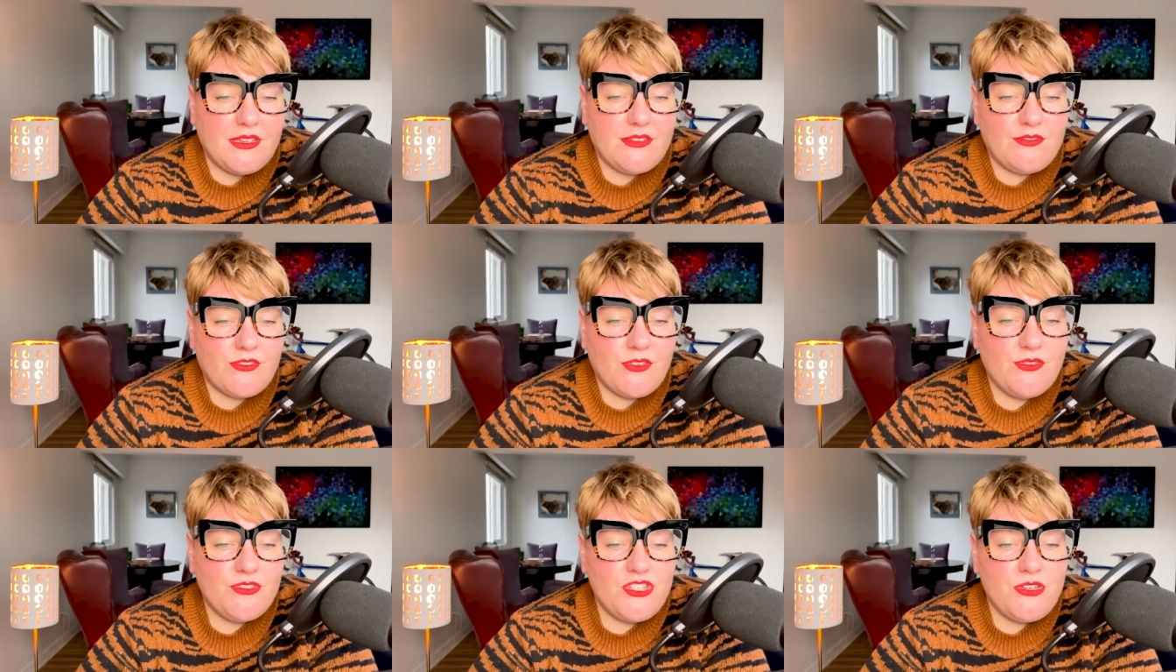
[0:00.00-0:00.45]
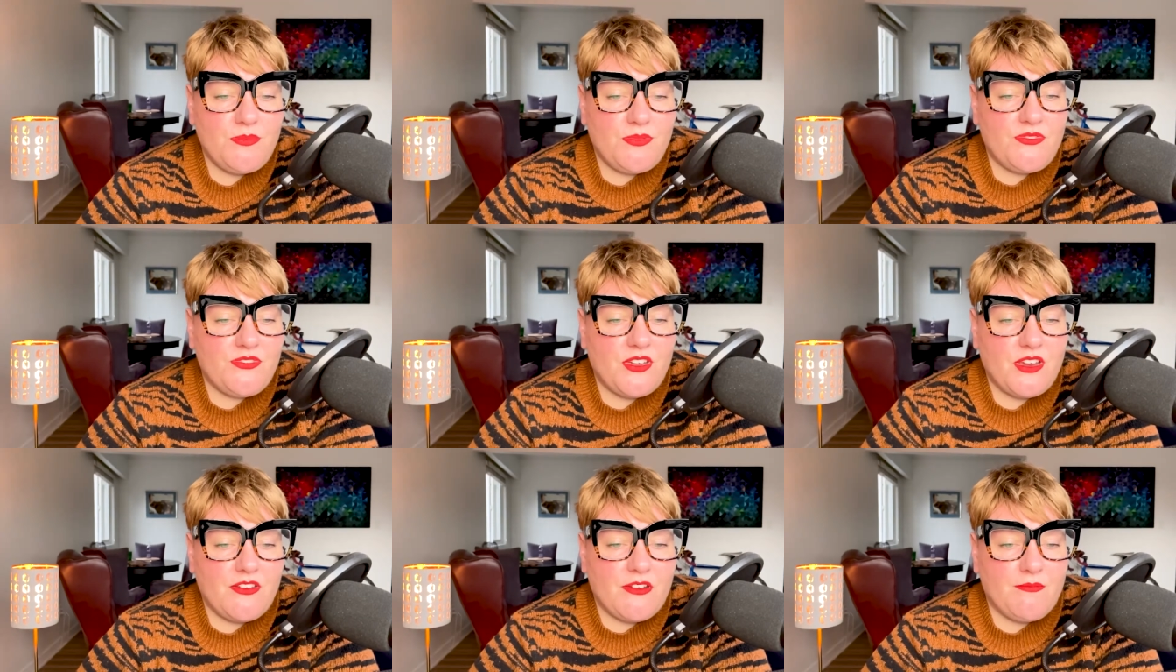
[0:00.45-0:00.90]
Of course, you
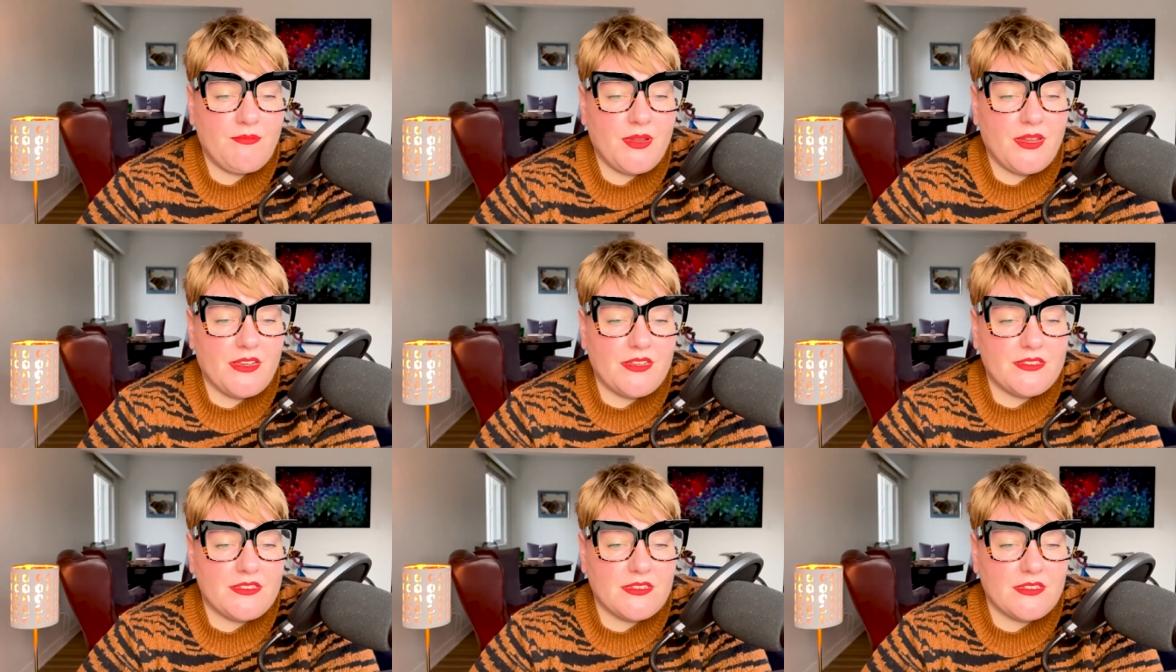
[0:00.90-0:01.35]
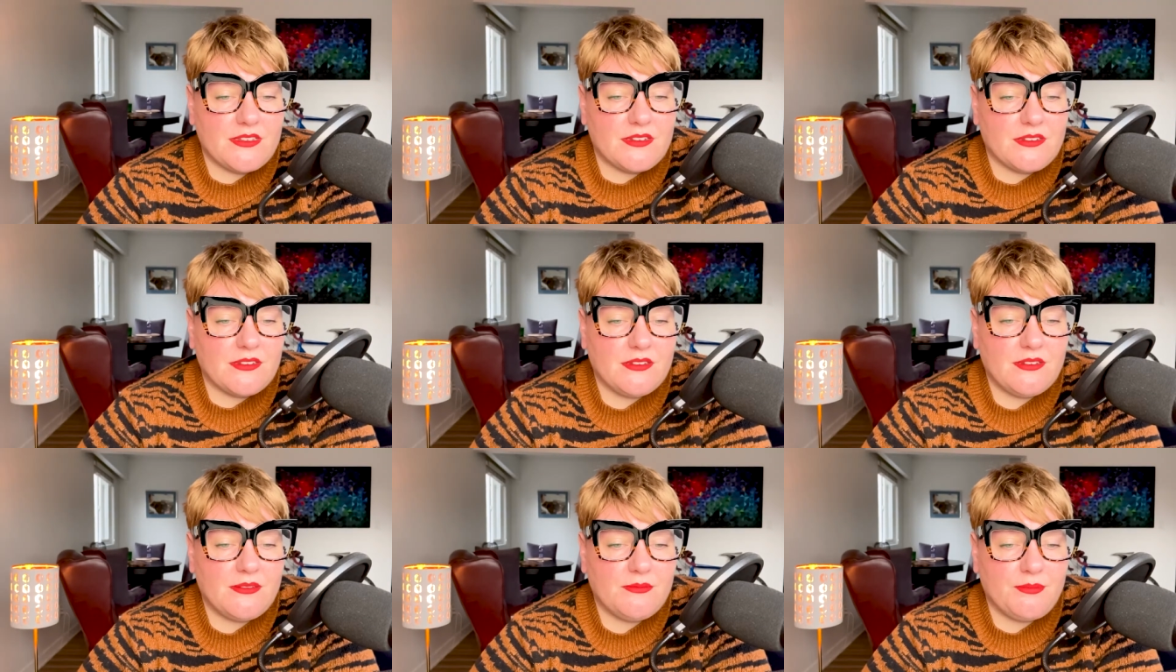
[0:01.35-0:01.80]
prefer in person.
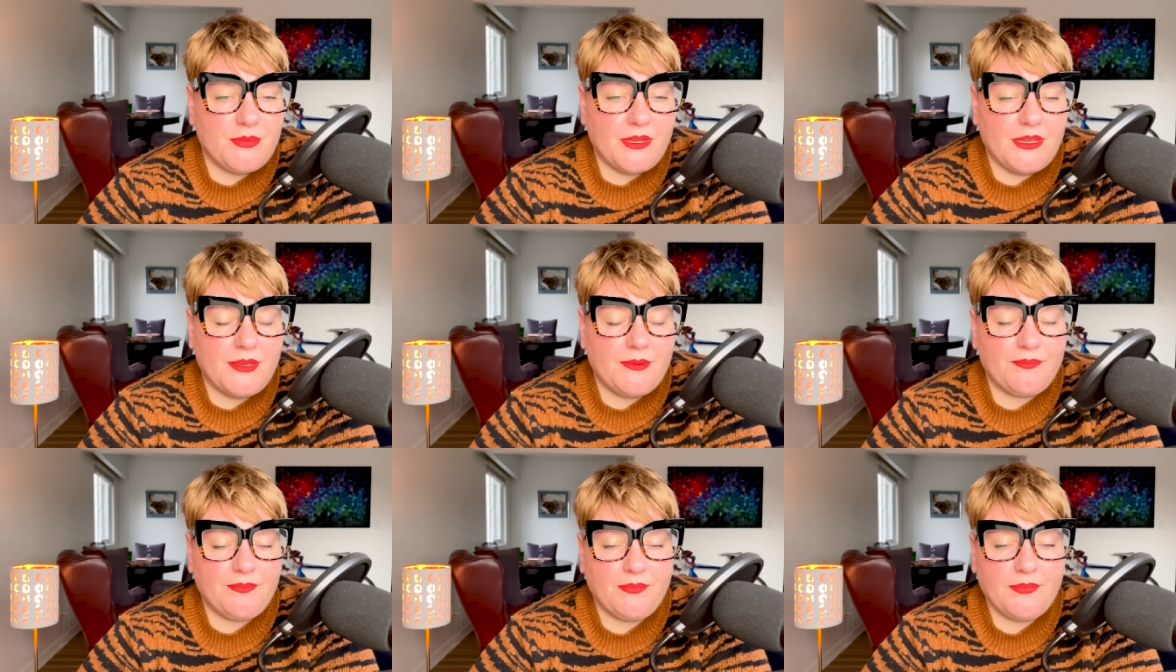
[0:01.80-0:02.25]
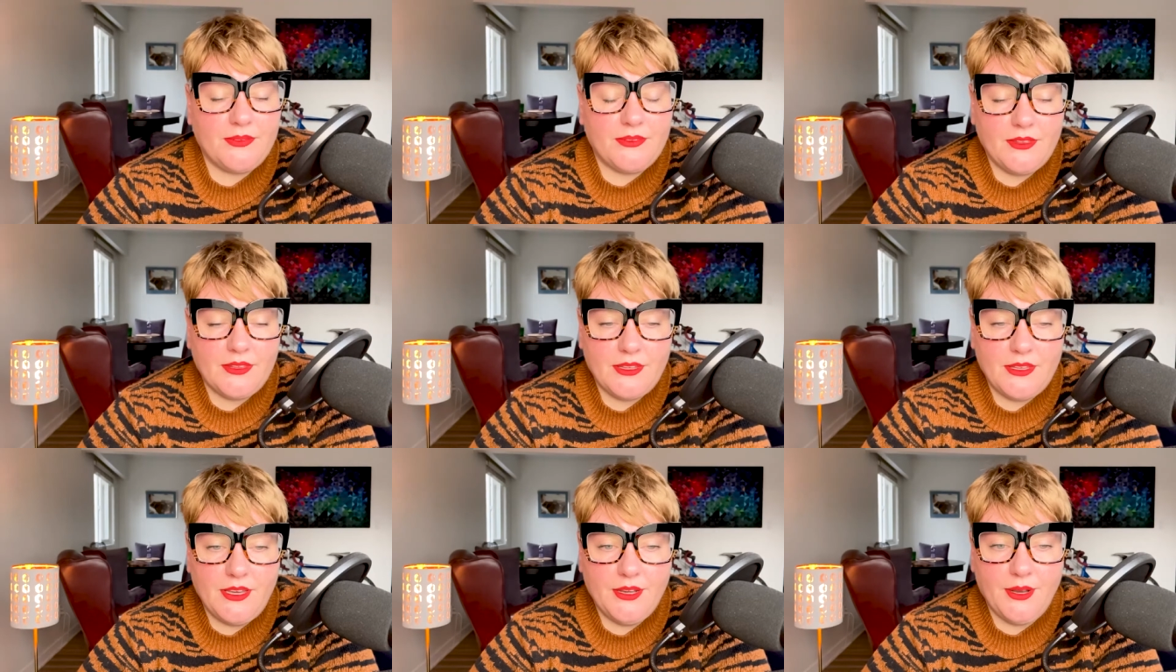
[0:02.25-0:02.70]
But
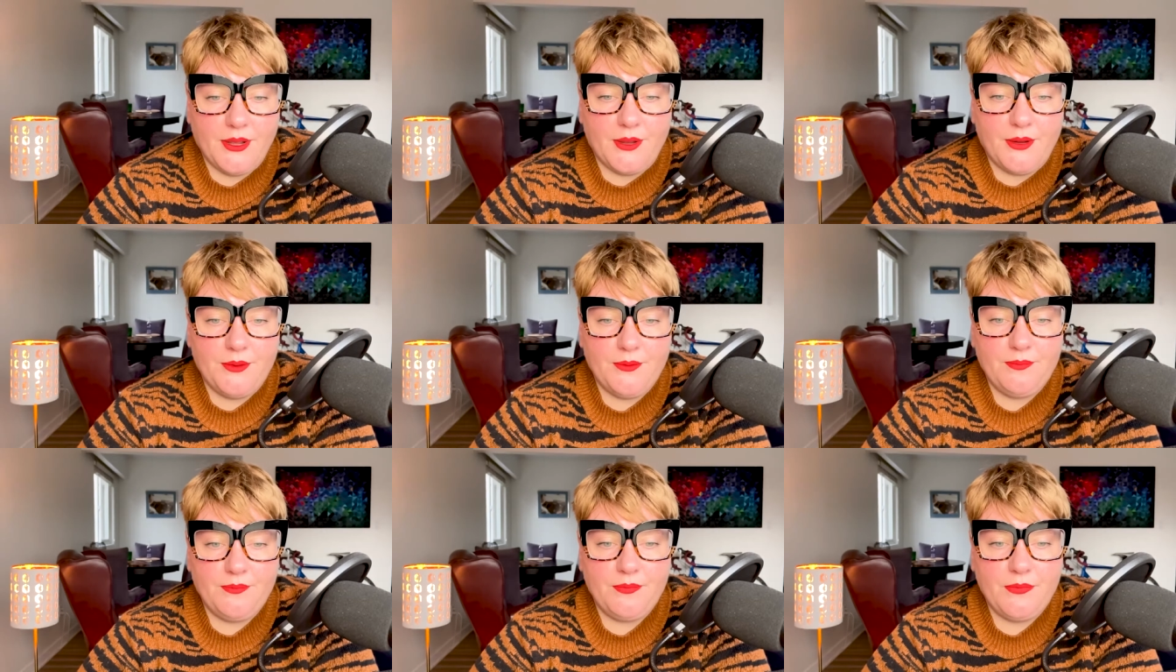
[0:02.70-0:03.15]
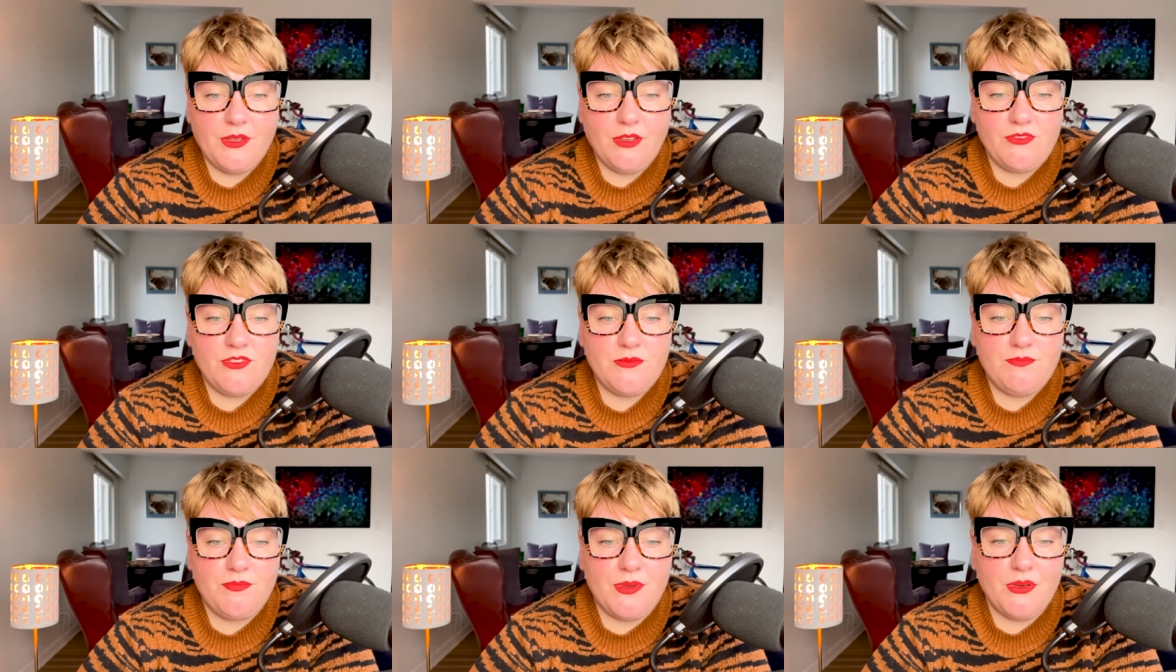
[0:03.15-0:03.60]
you know, you
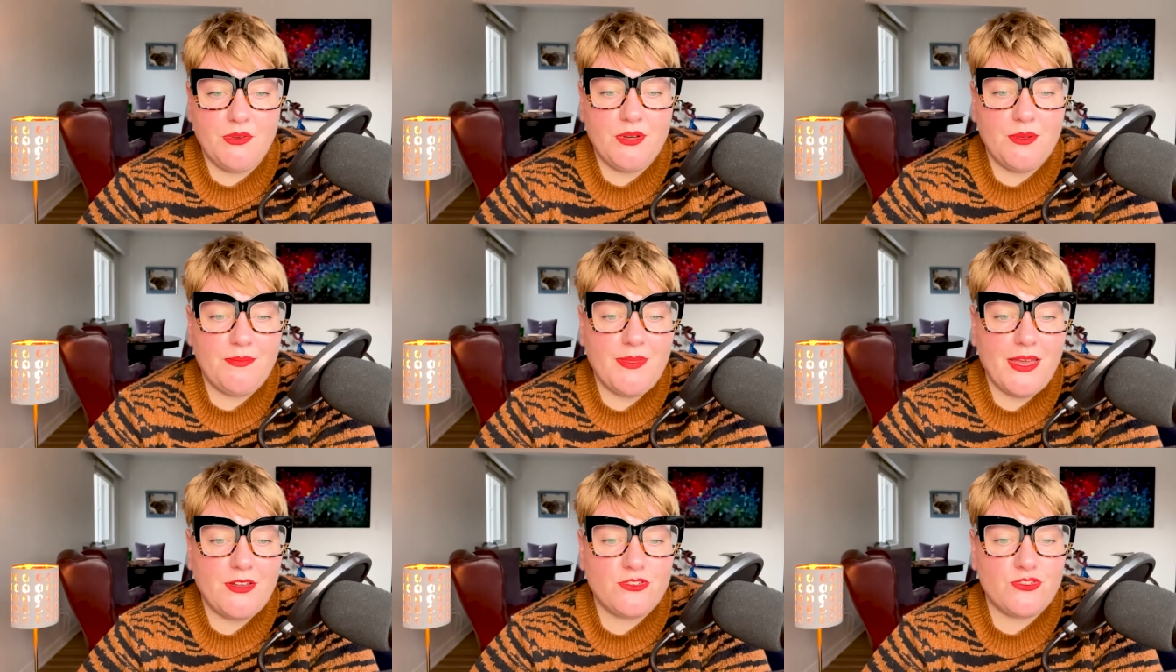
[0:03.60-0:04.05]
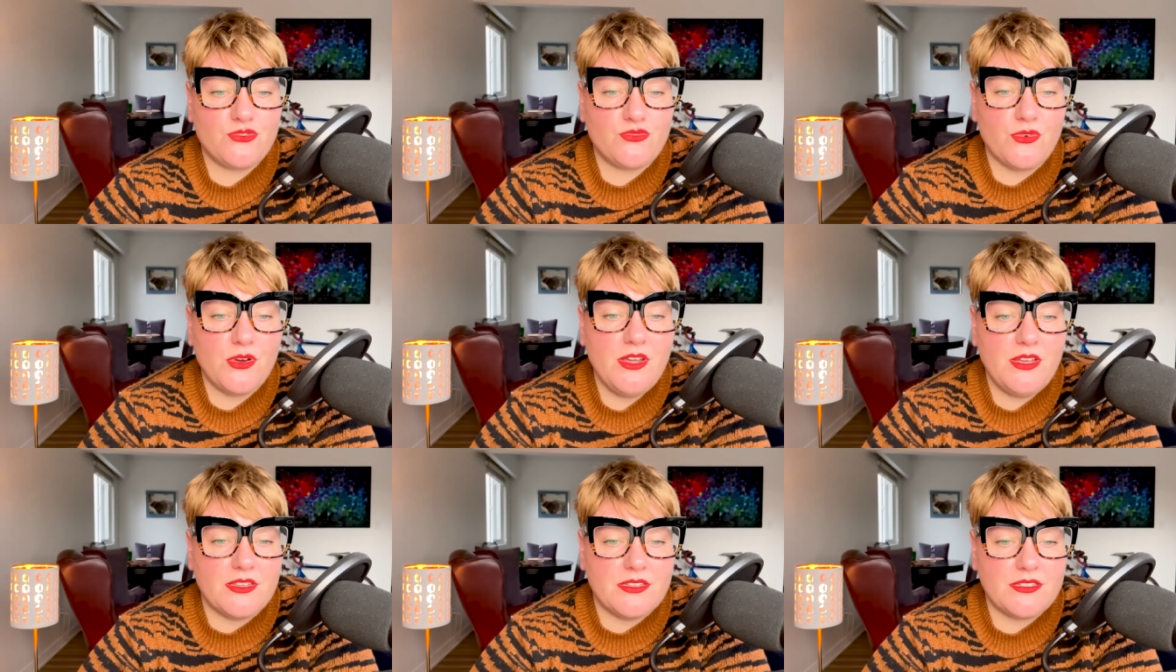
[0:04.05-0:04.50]
have to build up that
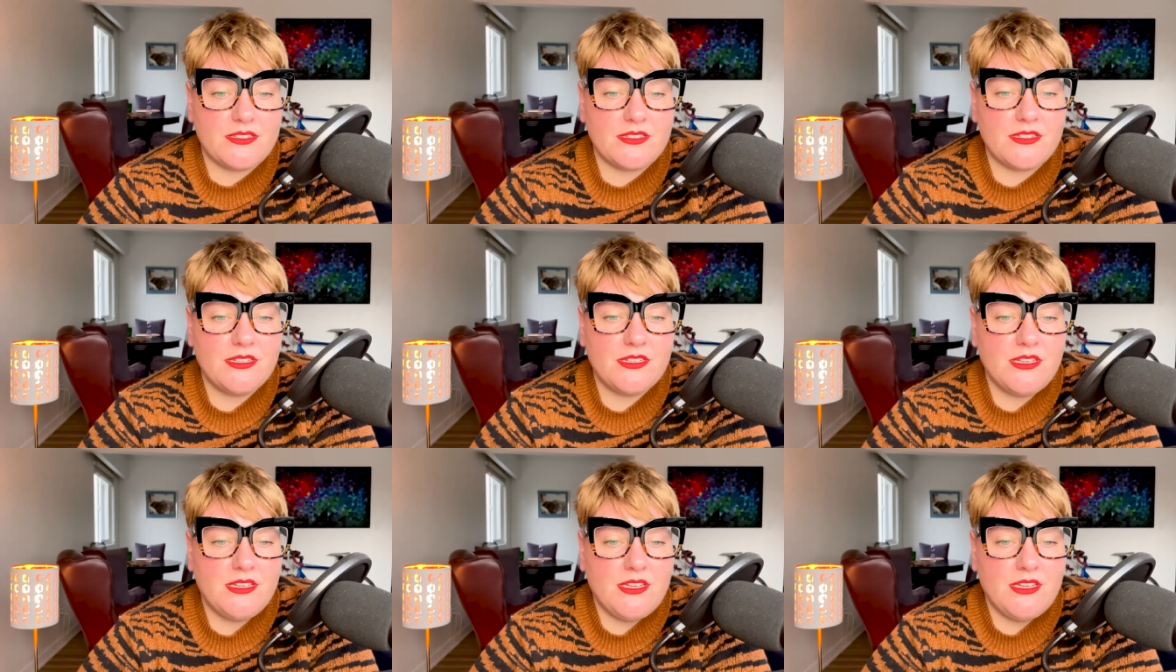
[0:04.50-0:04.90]
trust.